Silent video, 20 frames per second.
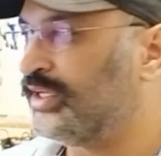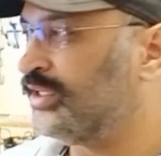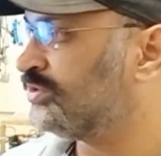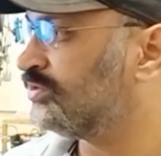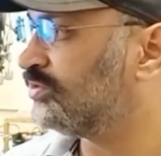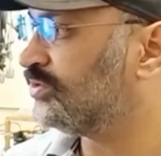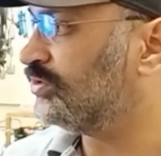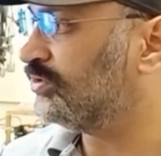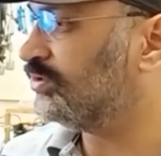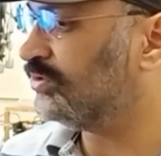
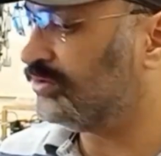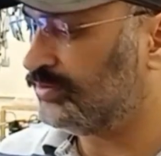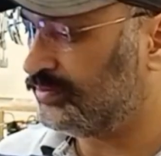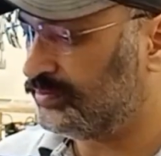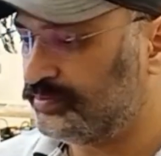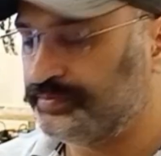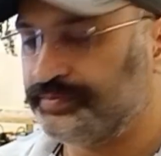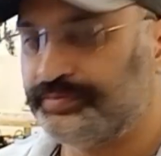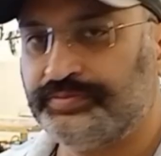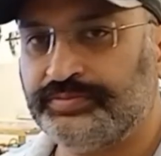So
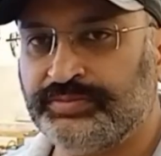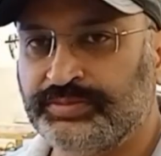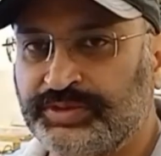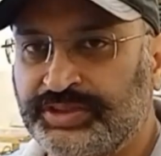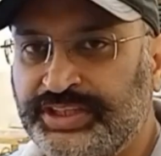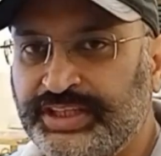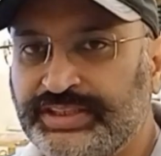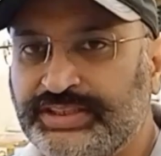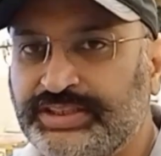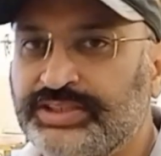
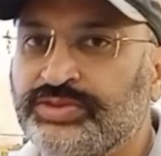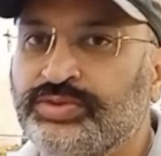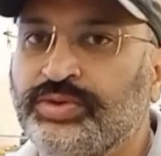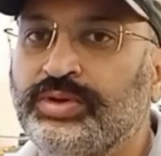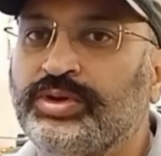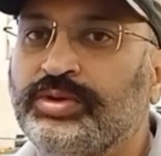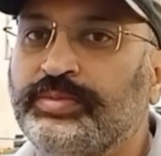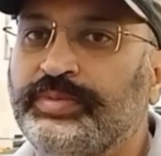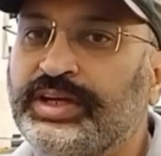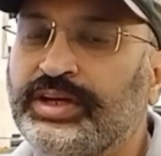this is going to
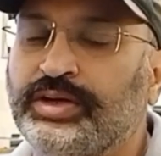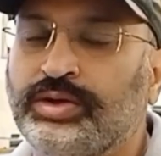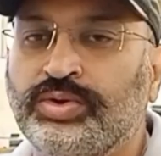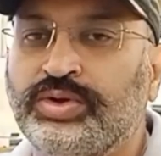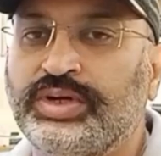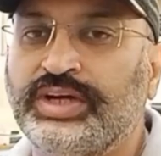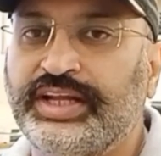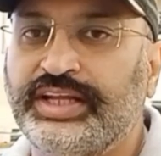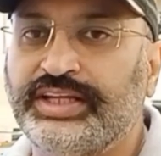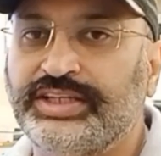be a good
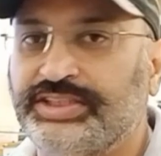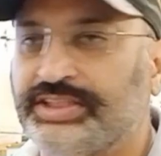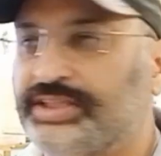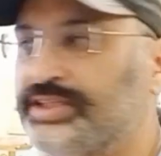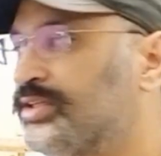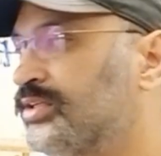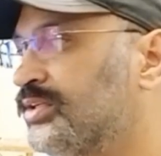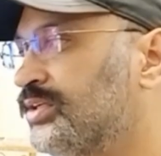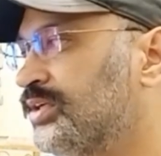addition